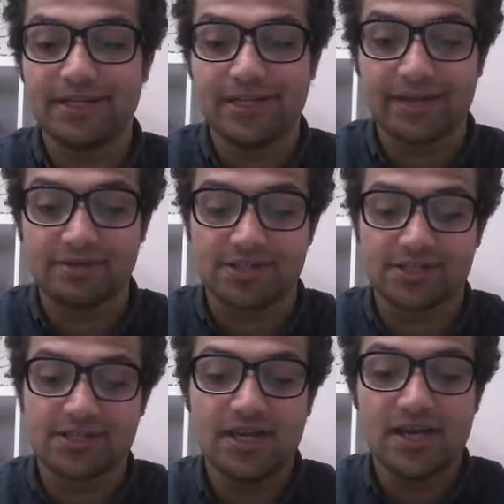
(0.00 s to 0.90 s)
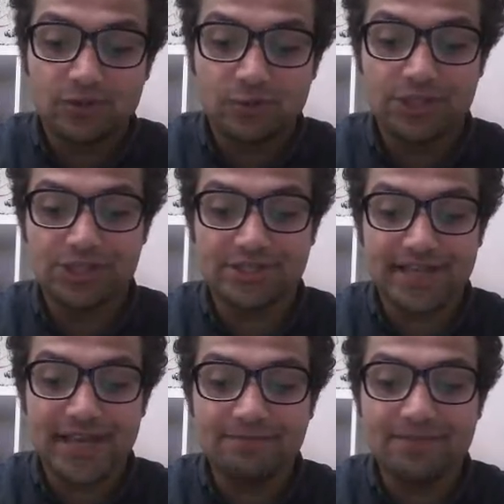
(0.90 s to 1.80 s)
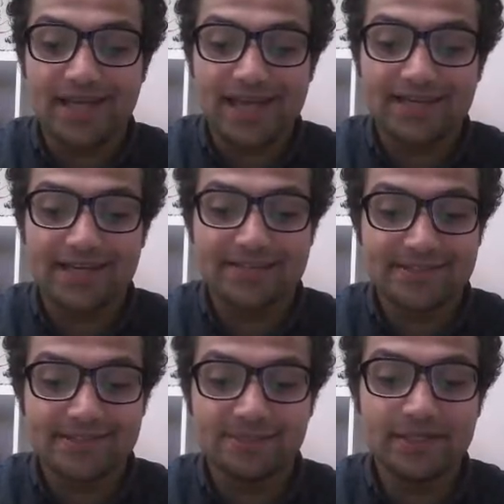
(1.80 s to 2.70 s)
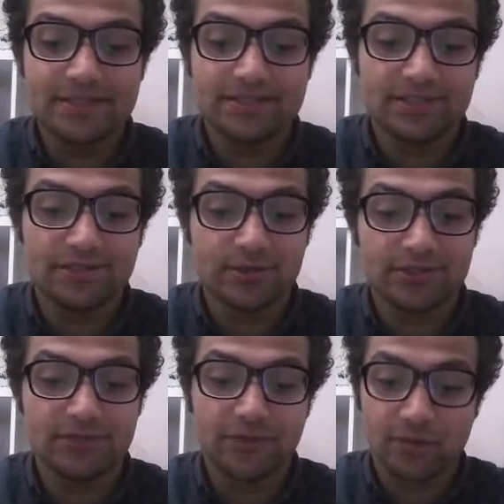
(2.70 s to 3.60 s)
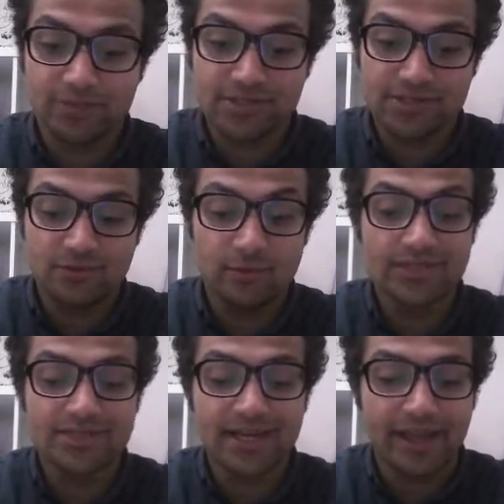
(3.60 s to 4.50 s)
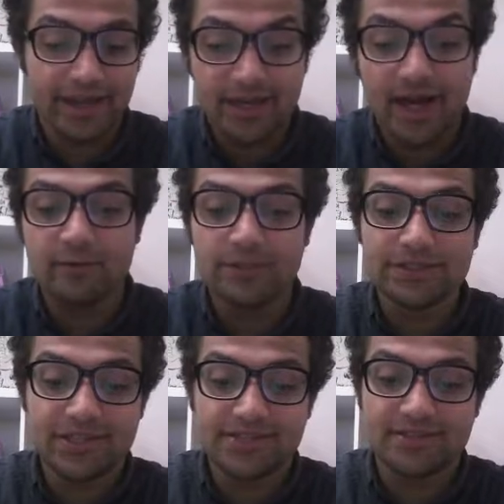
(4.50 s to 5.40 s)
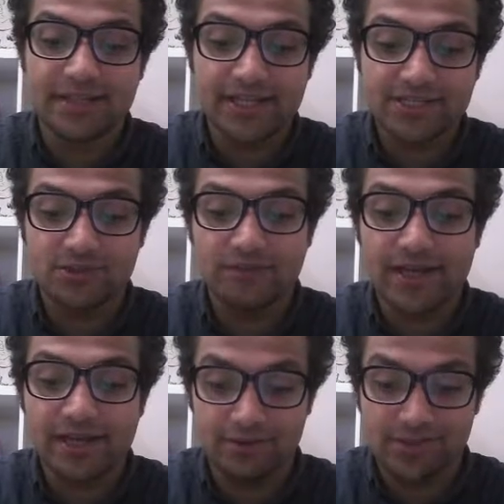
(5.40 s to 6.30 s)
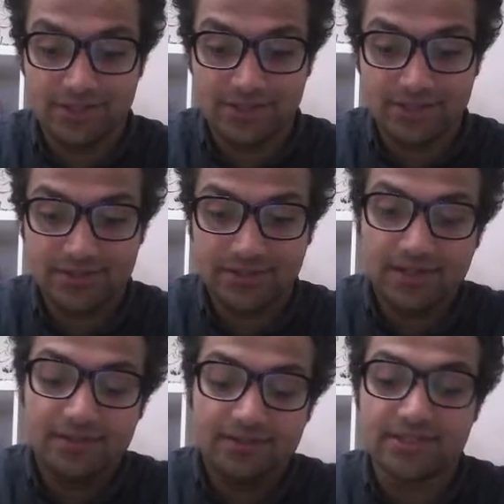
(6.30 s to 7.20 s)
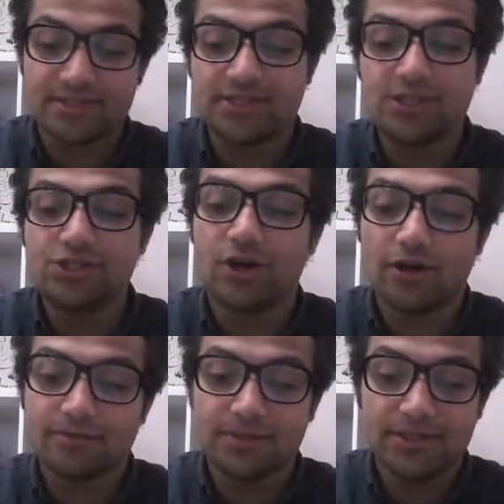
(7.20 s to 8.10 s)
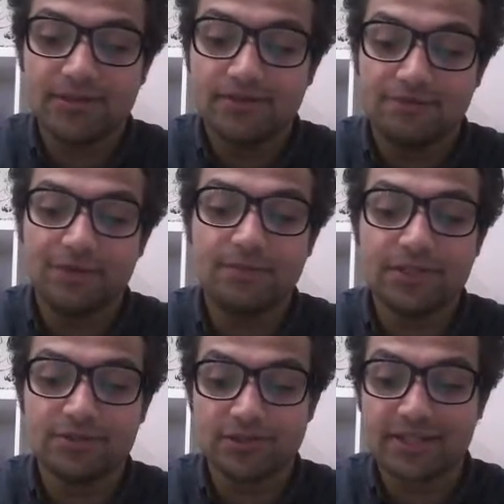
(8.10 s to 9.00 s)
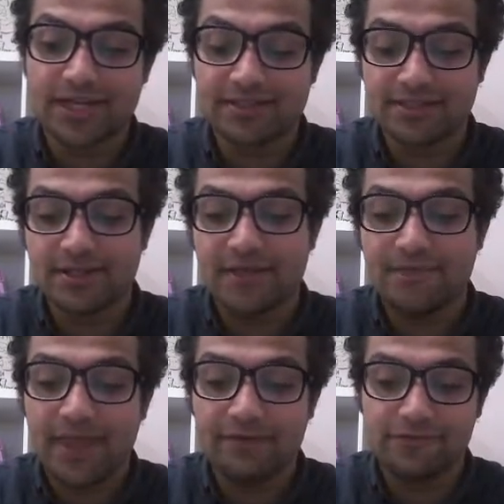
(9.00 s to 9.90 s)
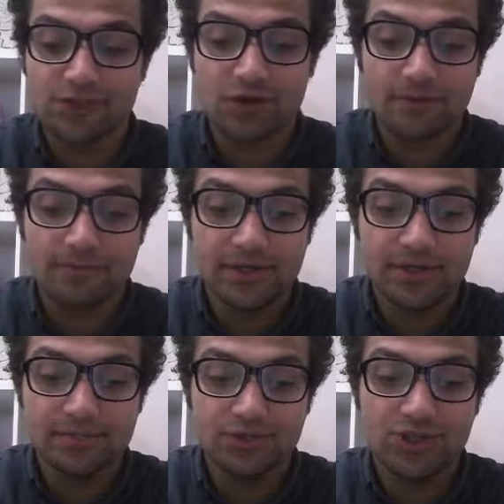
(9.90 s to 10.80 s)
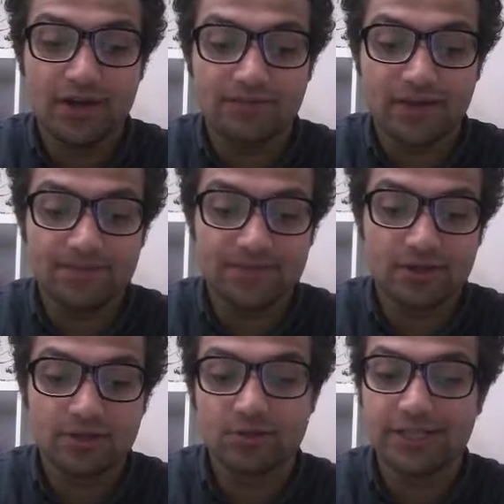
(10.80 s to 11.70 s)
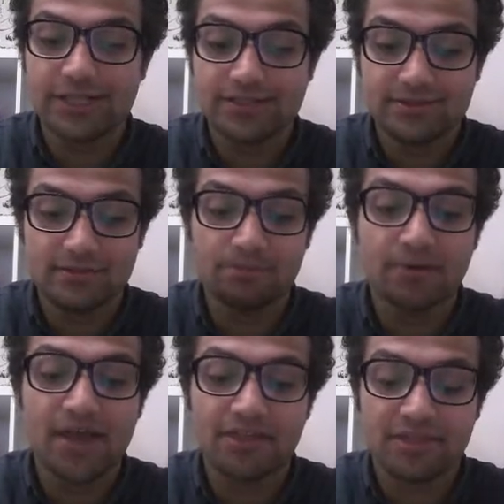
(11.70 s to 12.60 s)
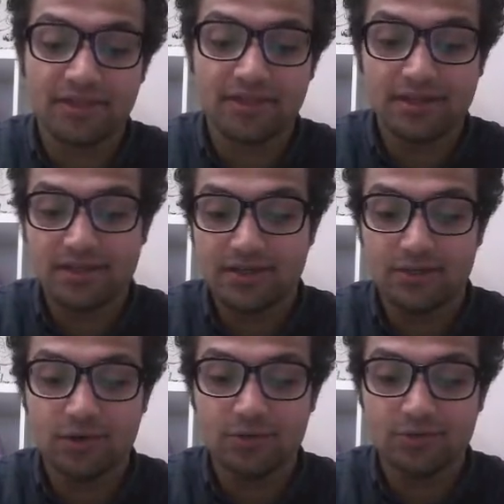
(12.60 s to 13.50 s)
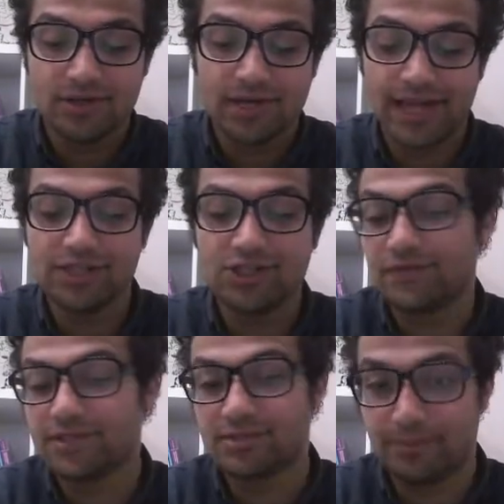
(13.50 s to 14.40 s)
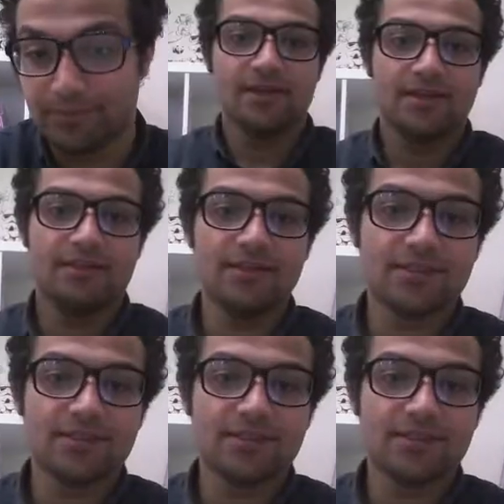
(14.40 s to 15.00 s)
languages, which is aimed at accessibility for developers. Once again, I will list the list of languages. This is C#, VB.NET, F#, Java, Kotlin, Python, Go, and JavaScript. This